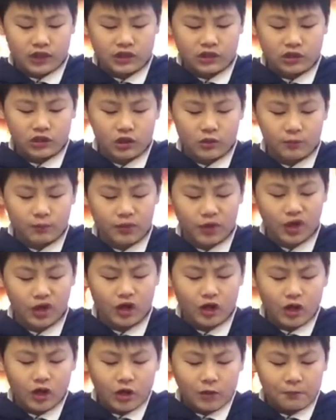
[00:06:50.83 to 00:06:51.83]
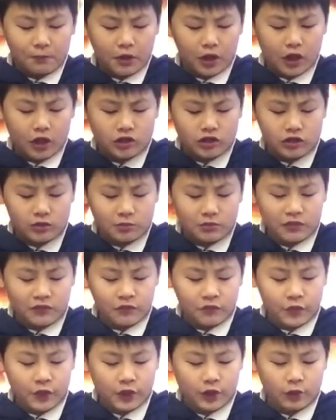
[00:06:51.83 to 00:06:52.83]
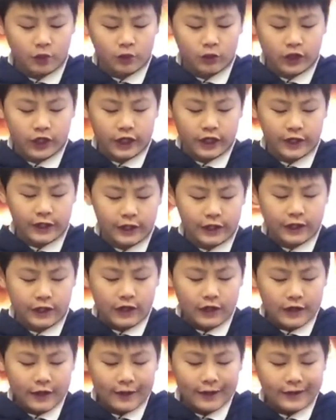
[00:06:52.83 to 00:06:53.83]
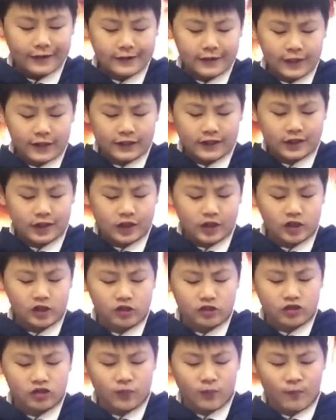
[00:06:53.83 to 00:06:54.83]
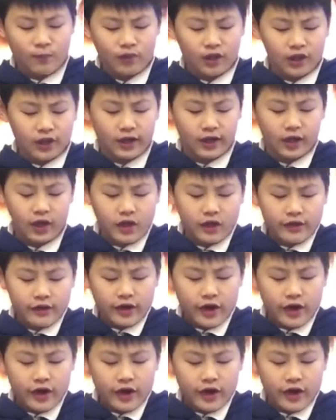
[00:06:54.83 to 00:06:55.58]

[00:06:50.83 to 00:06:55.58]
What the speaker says: slumber, parts of me fade away as I see children play.